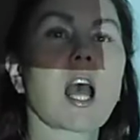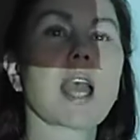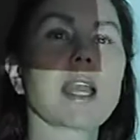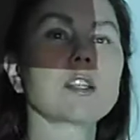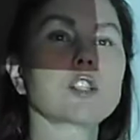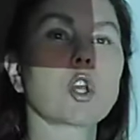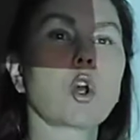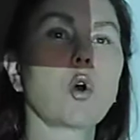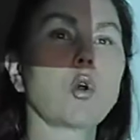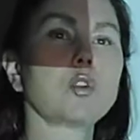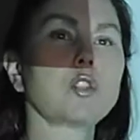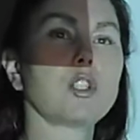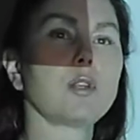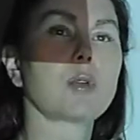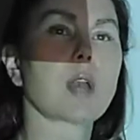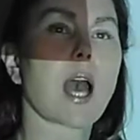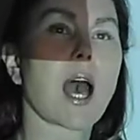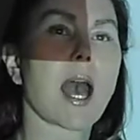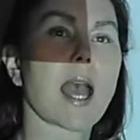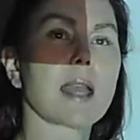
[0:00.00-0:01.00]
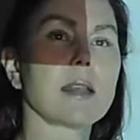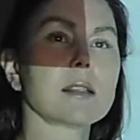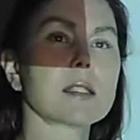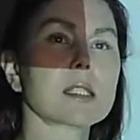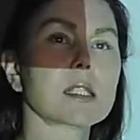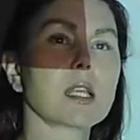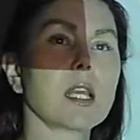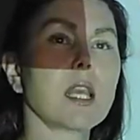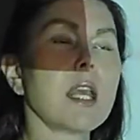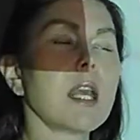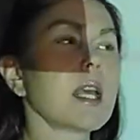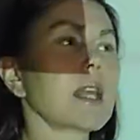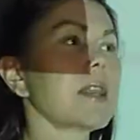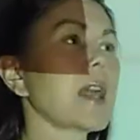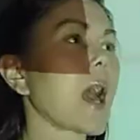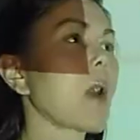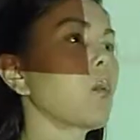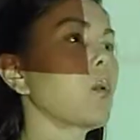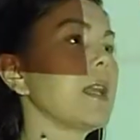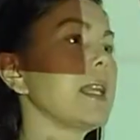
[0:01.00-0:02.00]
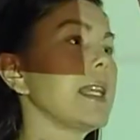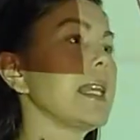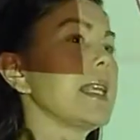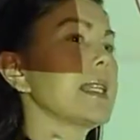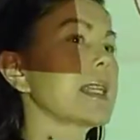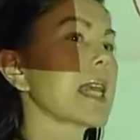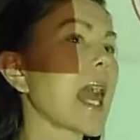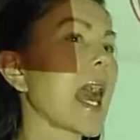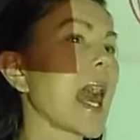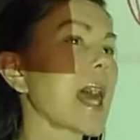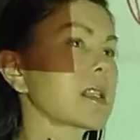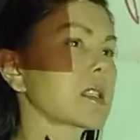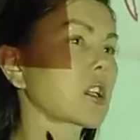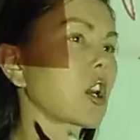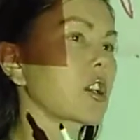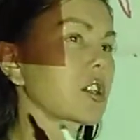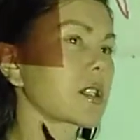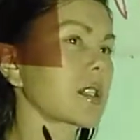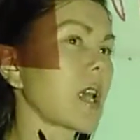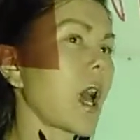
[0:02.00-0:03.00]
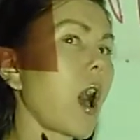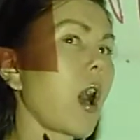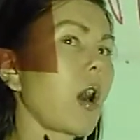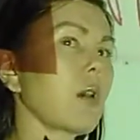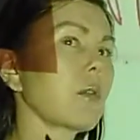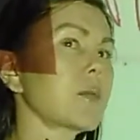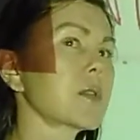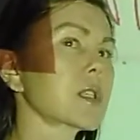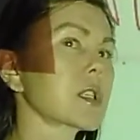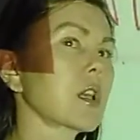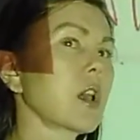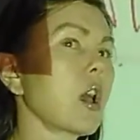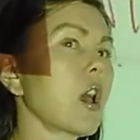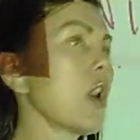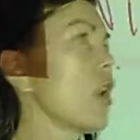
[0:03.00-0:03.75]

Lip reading: I told you guys that we need to ask ourselves